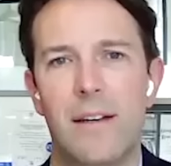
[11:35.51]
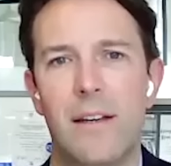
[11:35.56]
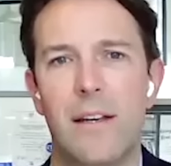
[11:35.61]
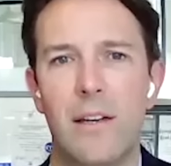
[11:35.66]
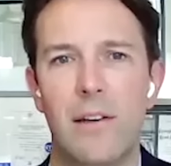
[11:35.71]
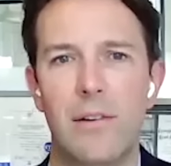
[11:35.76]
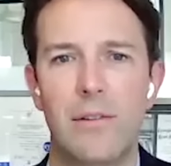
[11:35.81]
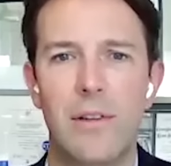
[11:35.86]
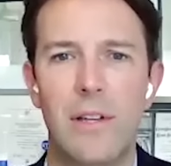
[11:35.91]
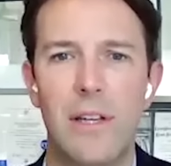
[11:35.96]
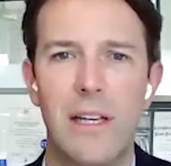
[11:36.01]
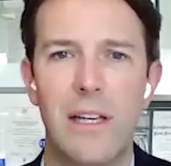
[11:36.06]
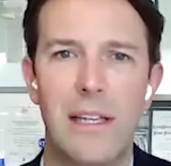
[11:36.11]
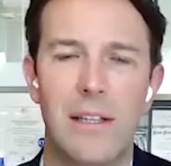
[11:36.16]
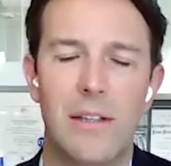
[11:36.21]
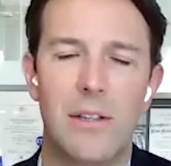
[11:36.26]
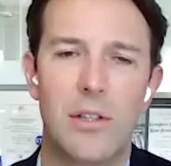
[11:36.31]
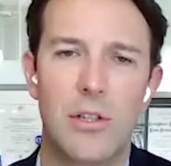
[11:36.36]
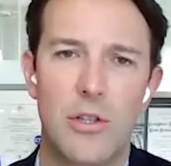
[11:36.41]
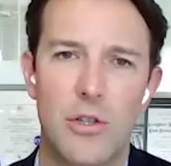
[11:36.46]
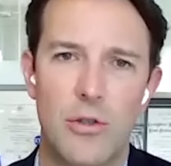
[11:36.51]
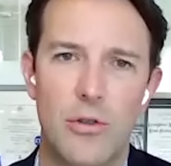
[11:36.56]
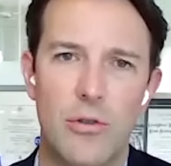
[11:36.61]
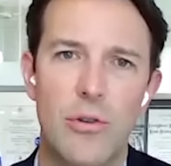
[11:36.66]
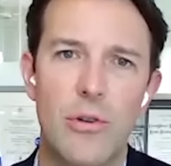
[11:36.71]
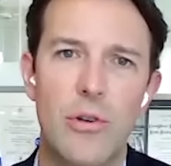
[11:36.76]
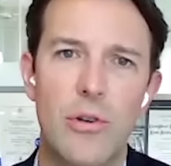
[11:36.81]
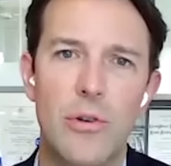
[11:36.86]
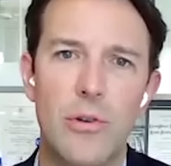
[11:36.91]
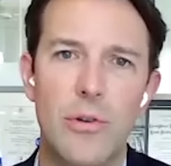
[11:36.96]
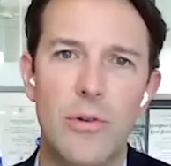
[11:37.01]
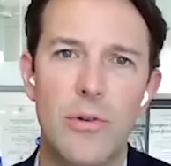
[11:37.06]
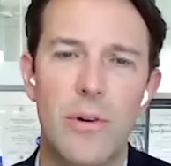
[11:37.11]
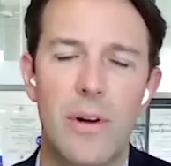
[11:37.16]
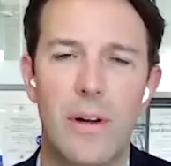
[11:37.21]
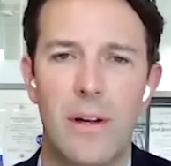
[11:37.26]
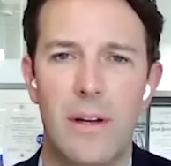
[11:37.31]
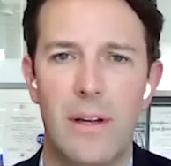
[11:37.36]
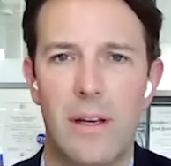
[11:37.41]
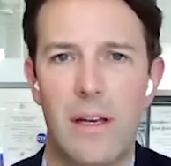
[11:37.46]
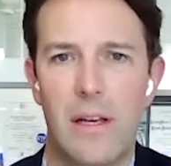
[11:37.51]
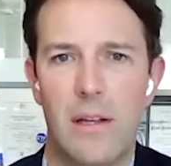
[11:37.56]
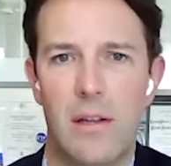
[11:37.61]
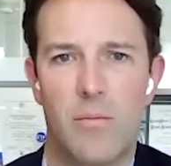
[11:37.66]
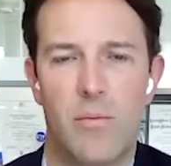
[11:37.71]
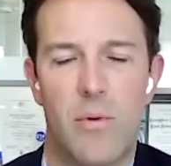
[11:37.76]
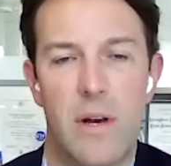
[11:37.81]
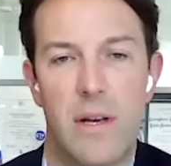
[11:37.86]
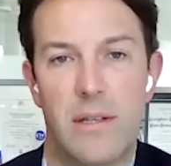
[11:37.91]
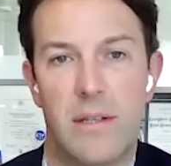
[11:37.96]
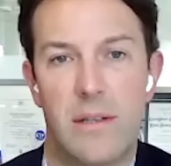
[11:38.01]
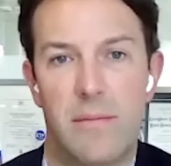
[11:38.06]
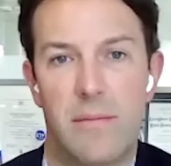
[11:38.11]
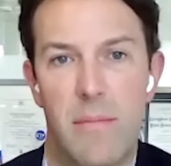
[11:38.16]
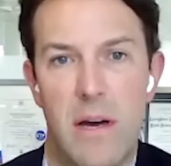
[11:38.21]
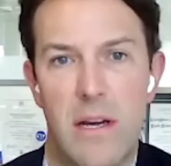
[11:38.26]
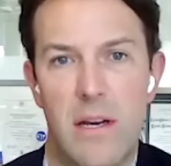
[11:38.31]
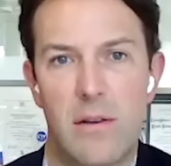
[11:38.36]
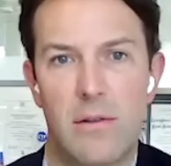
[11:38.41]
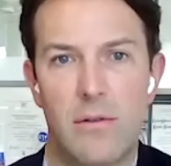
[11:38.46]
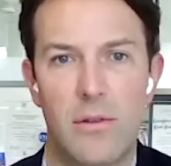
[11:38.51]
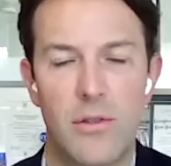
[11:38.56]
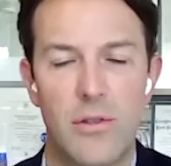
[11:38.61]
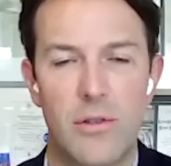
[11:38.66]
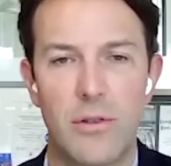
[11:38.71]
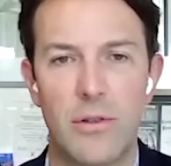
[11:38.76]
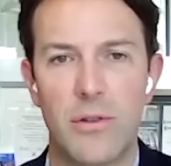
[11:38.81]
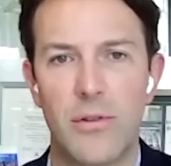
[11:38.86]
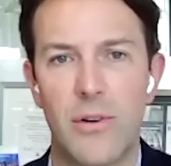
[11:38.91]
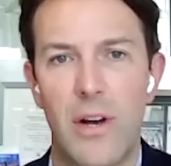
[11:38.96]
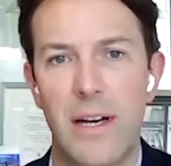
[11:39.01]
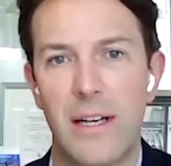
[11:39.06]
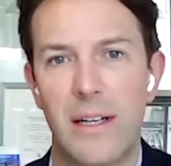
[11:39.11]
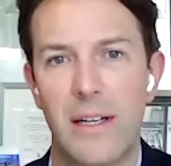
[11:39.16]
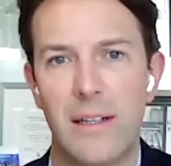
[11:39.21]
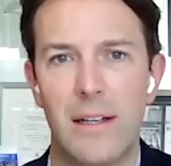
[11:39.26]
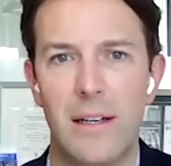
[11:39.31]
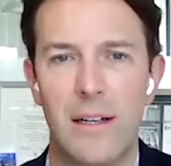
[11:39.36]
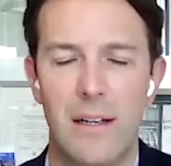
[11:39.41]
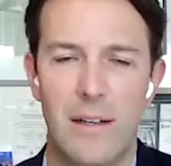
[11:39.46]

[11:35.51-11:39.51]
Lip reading: you know, the true either price of money or the true credit